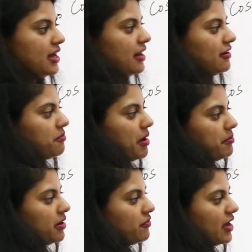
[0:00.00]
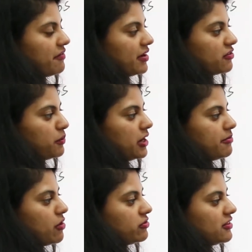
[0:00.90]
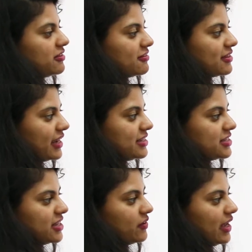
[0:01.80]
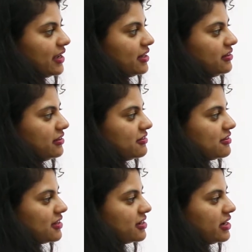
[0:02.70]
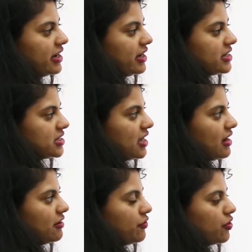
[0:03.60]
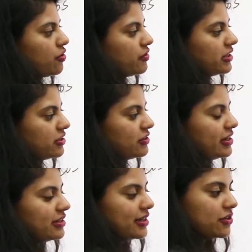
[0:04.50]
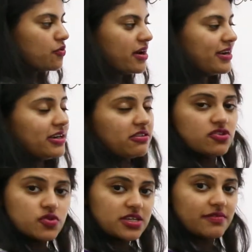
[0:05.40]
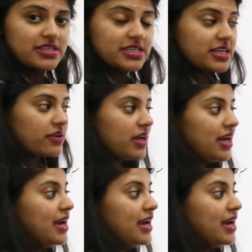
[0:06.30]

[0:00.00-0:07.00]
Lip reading: And remember, we have explained about this is 90-degree angle, this is 180, and if you go into the third quadrant, it's 270-degree